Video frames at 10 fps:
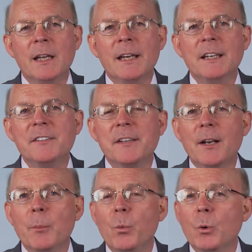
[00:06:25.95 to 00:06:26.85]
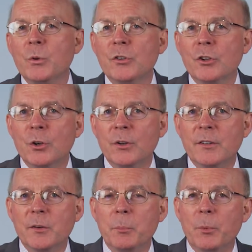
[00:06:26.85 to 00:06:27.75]
He set up what was known
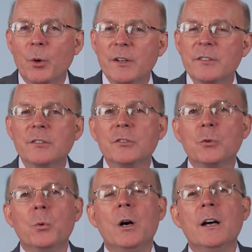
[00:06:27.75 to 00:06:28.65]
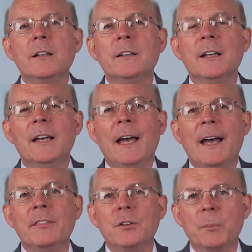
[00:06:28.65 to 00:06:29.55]
as the Poison Squad
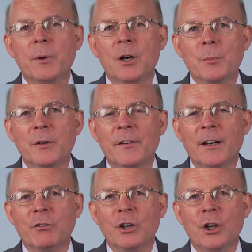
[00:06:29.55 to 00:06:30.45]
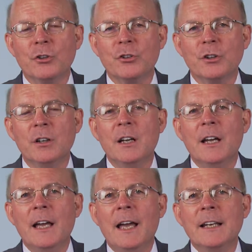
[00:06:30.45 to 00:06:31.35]
at the Department of Agriculture,
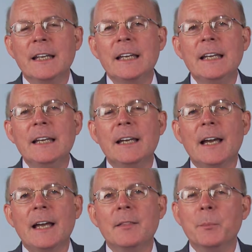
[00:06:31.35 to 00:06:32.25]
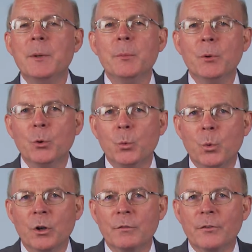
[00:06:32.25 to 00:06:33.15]
and he and the people who
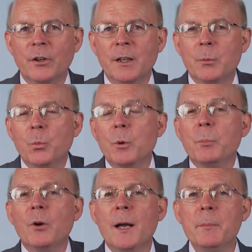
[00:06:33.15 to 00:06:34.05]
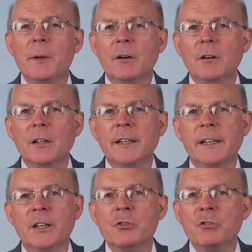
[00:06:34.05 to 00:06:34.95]
worked for him were primarily
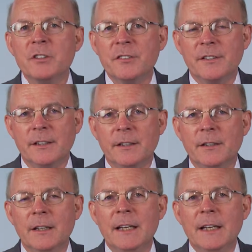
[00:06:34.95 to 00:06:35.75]
interested